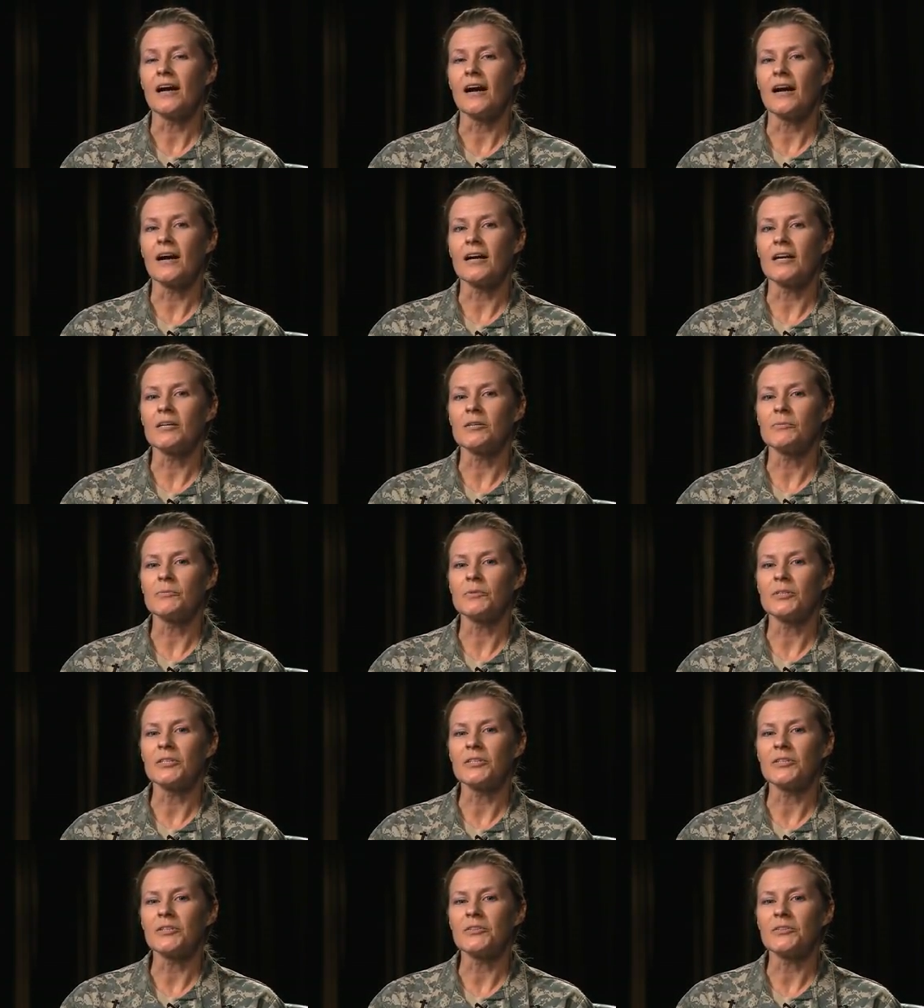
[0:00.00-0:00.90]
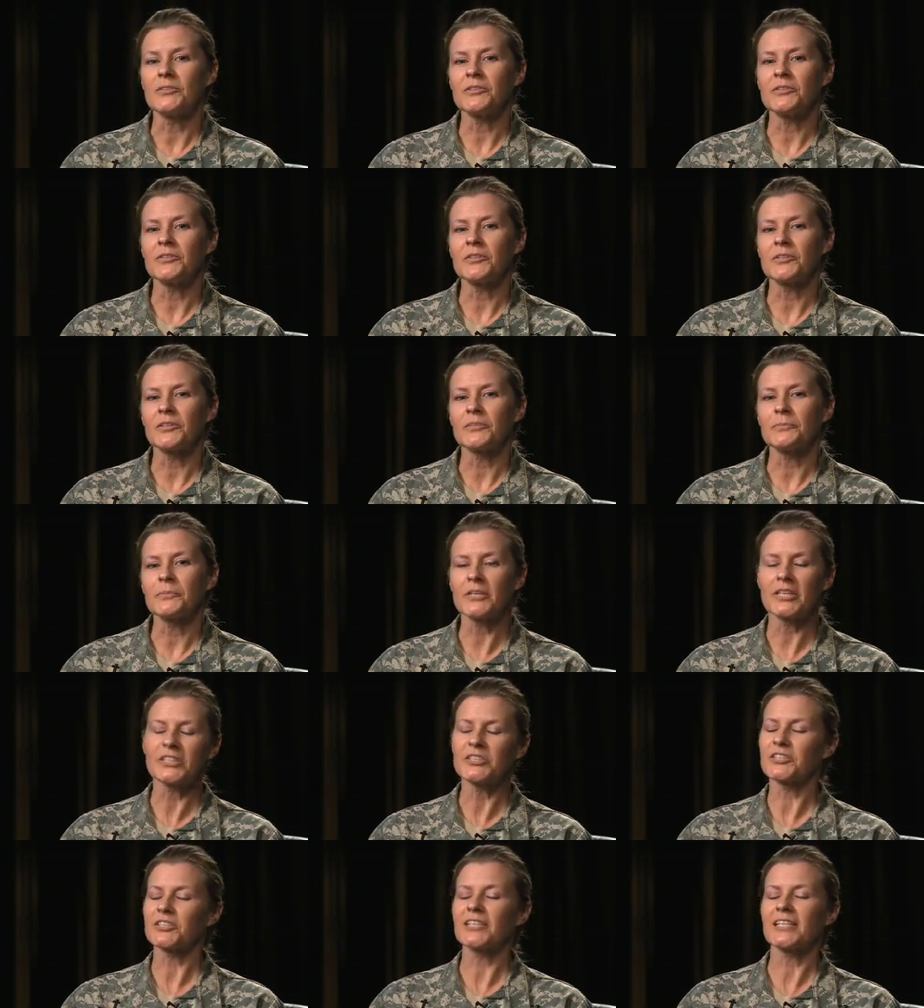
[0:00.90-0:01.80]
When you're a
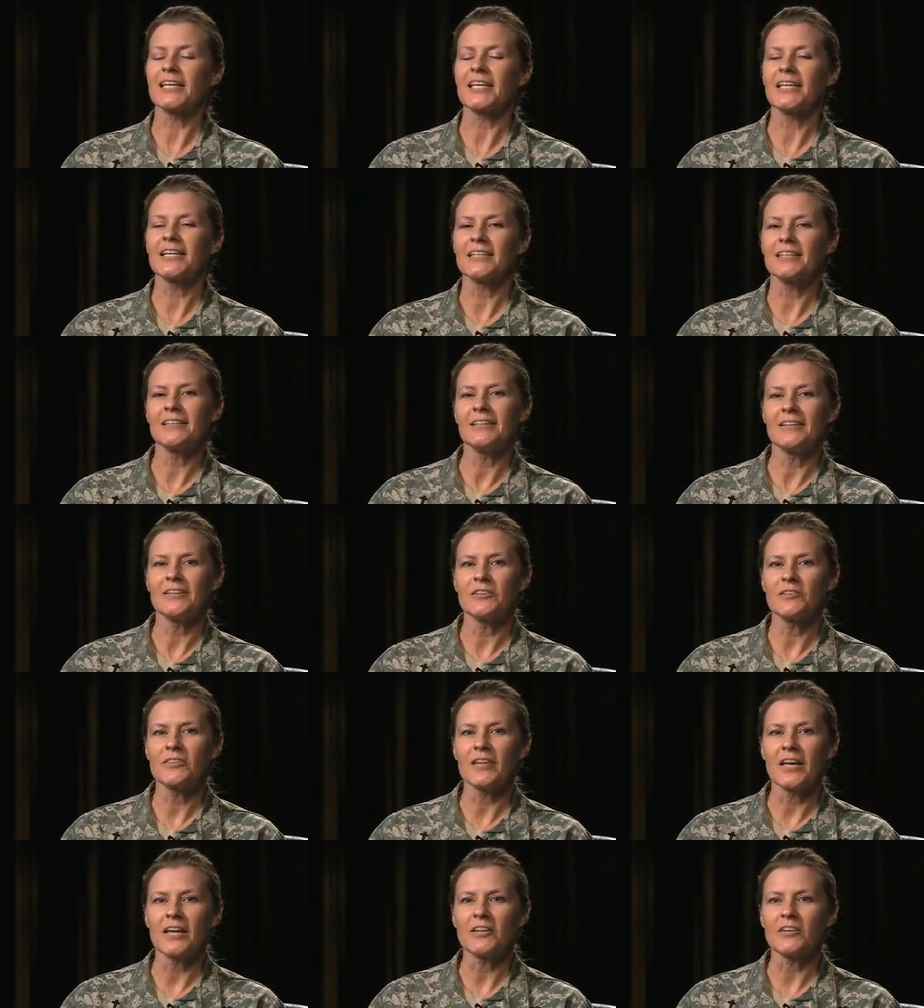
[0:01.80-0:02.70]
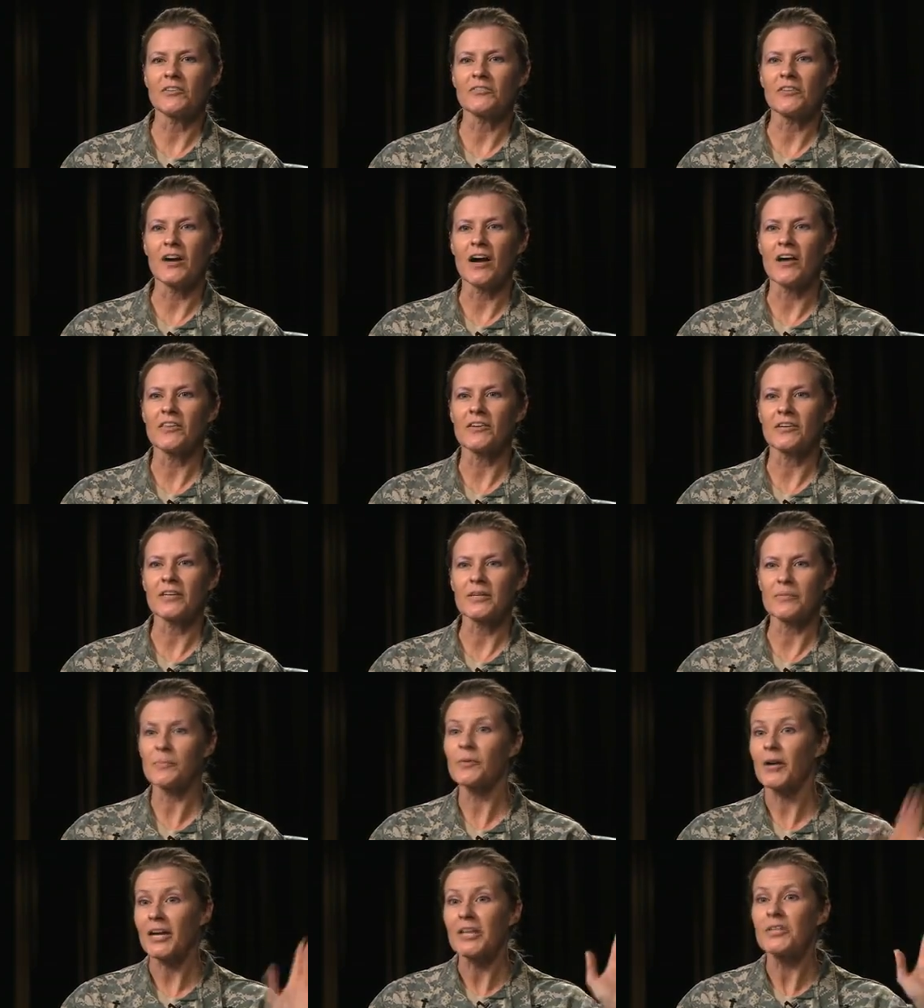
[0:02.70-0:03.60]
preacher's kid, you think your father
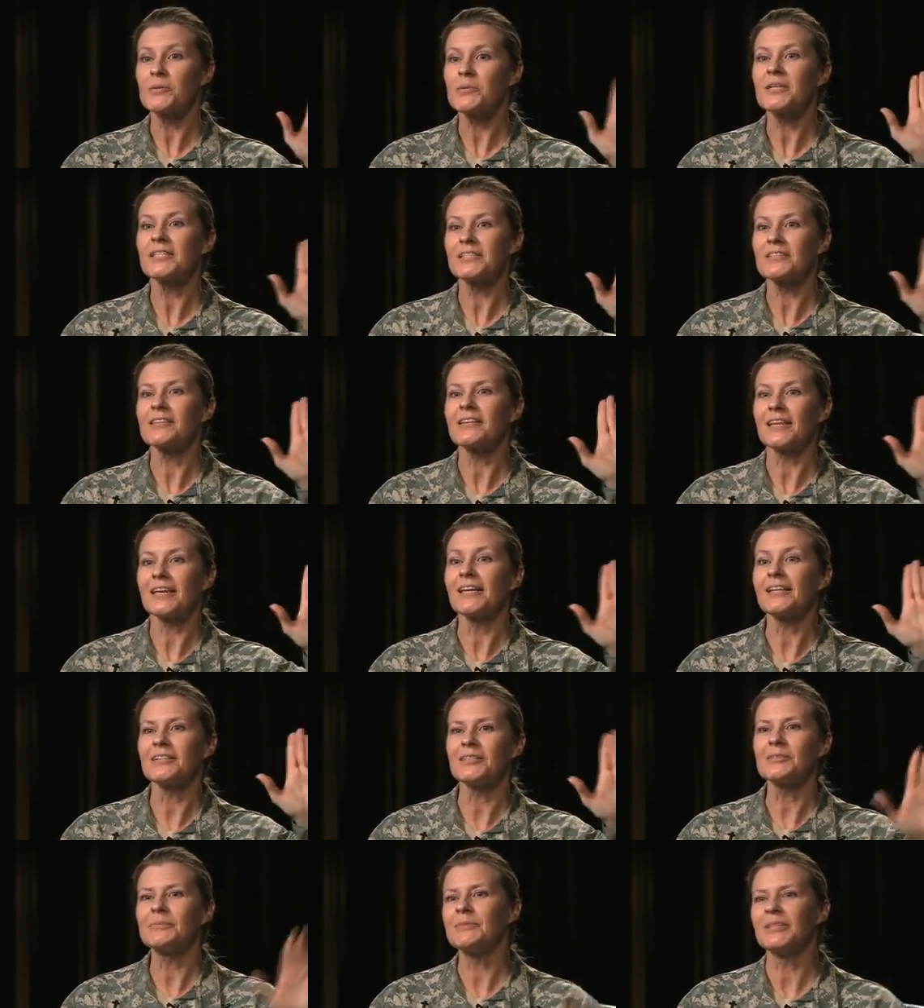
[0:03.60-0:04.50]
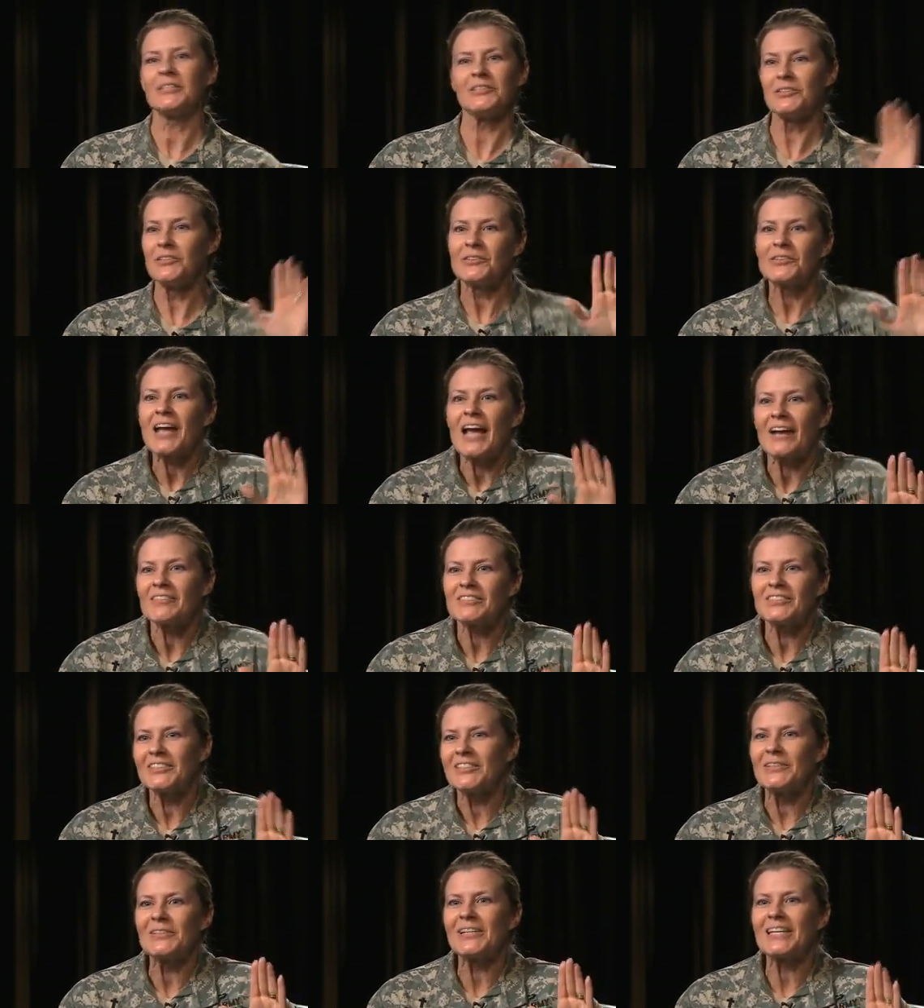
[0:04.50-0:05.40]
can pray you into the kingdom and you don't have
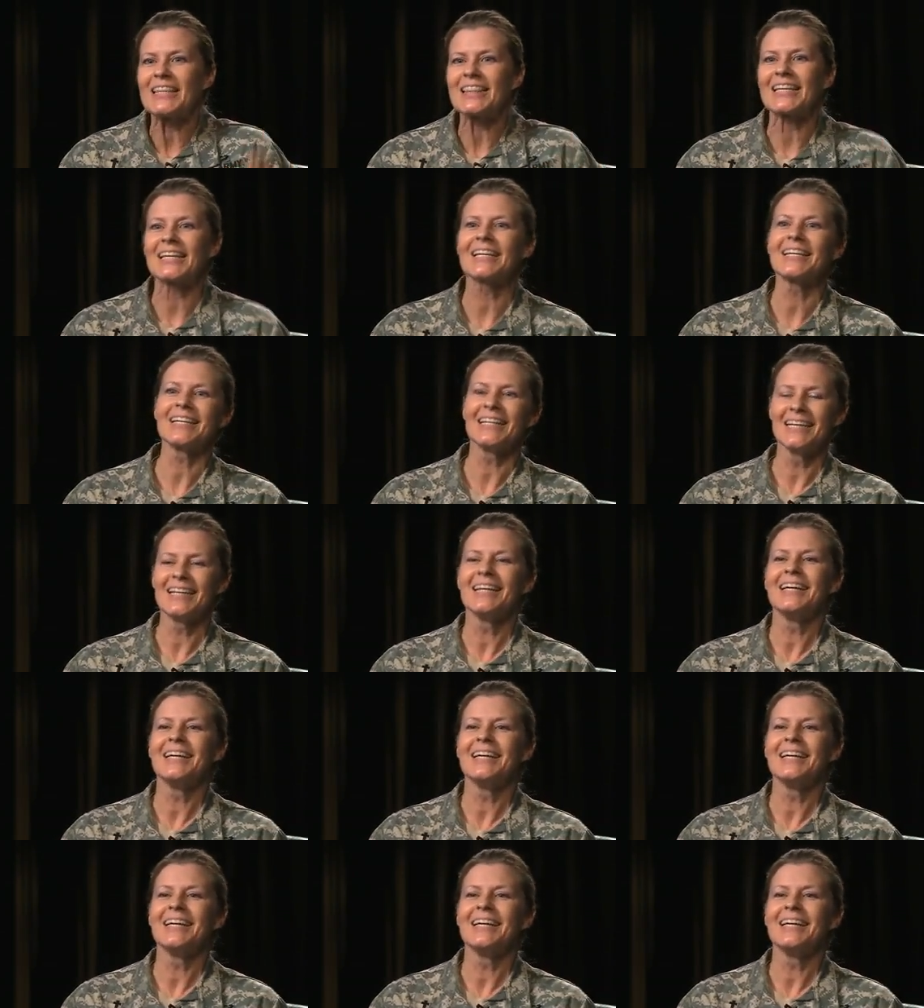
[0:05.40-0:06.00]
to do anything.